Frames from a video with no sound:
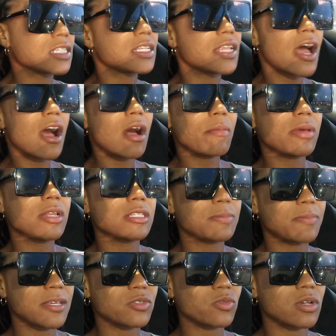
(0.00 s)
And now I'm in a
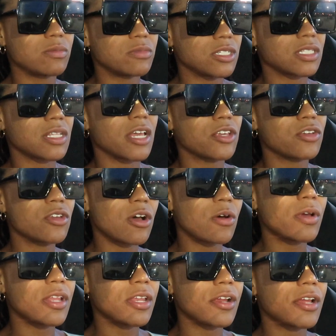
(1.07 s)
space where I'm just like, you know
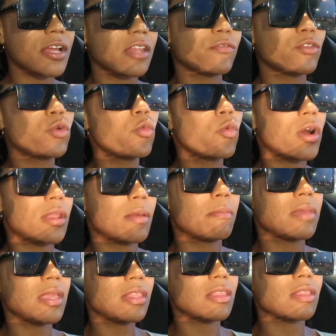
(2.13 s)
what, Darian, if you want to
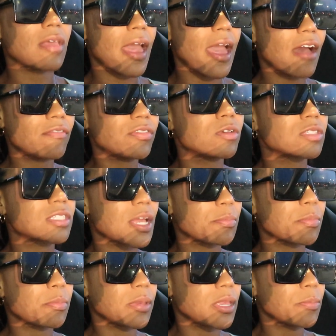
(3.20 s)
meet, have those
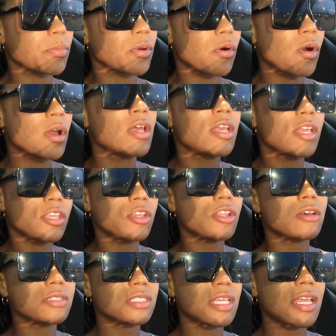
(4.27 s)
type of people, you know
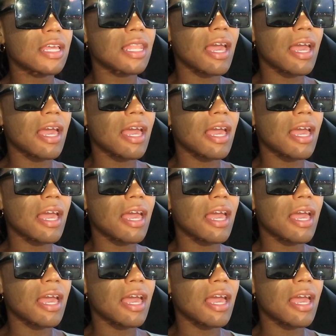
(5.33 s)
what I'm saying?